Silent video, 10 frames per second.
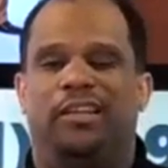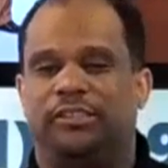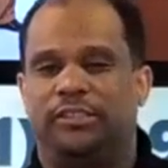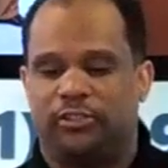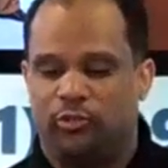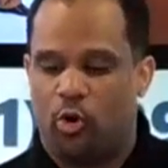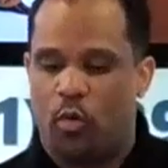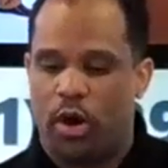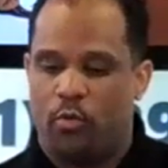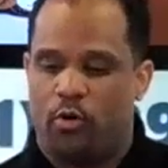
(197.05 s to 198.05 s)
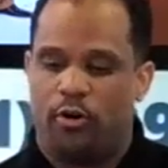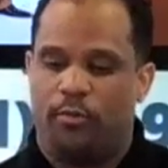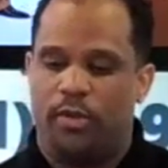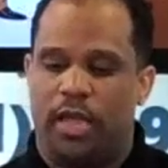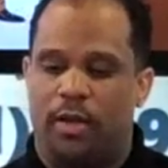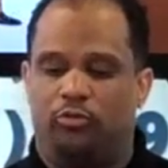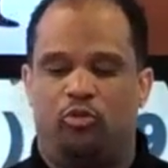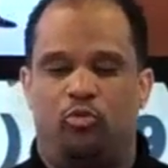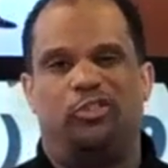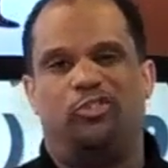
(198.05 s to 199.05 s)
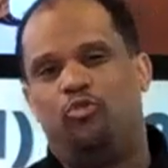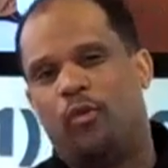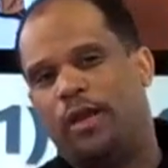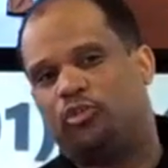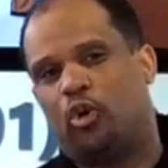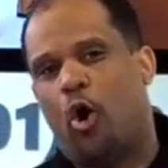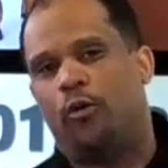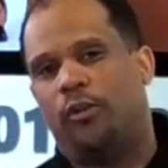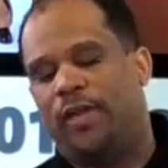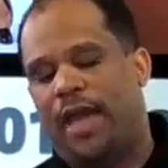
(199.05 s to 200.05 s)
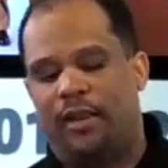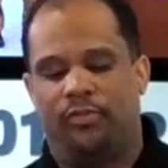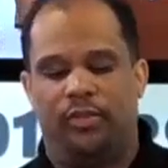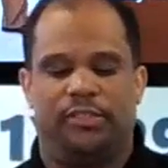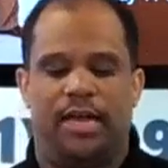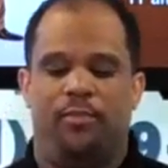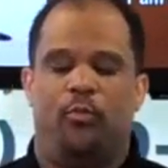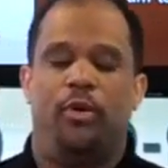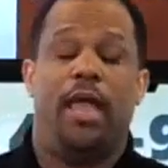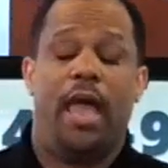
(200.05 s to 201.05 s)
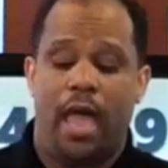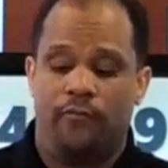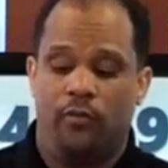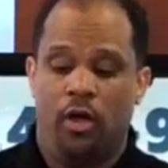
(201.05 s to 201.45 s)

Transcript: There's just no way we're going to be able to address all of that in the time that we have.